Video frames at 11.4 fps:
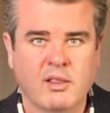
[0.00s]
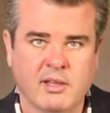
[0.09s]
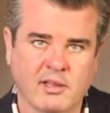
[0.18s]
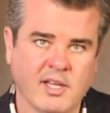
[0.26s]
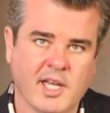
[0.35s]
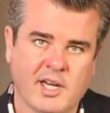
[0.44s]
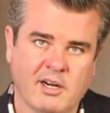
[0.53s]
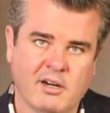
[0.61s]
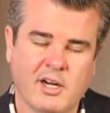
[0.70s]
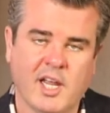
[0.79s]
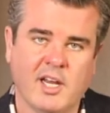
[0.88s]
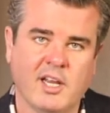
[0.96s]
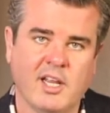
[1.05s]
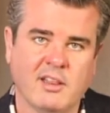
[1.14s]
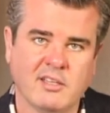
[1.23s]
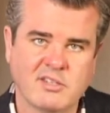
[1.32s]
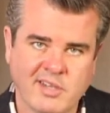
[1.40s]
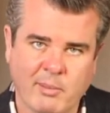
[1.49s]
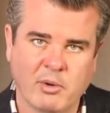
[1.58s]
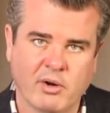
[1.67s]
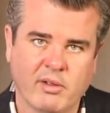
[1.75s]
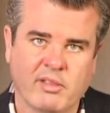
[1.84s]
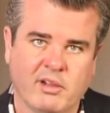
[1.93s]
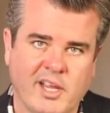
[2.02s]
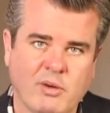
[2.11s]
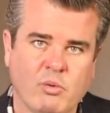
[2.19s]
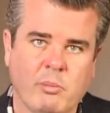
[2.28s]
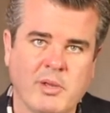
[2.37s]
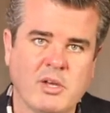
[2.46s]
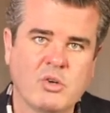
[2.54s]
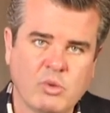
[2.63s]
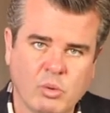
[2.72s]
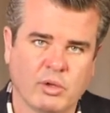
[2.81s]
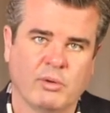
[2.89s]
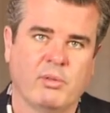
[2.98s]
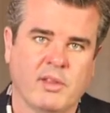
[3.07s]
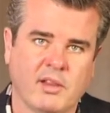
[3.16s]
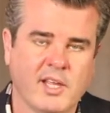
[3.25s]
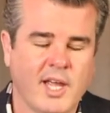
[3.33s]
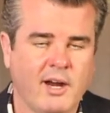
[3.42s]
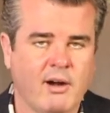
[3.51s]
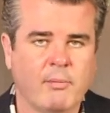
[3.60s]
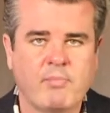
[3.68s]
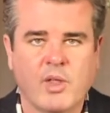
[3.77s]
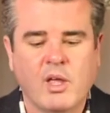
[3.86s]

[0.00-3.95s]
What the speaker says: than the air, and in the summer, the lake will be cooler than the air.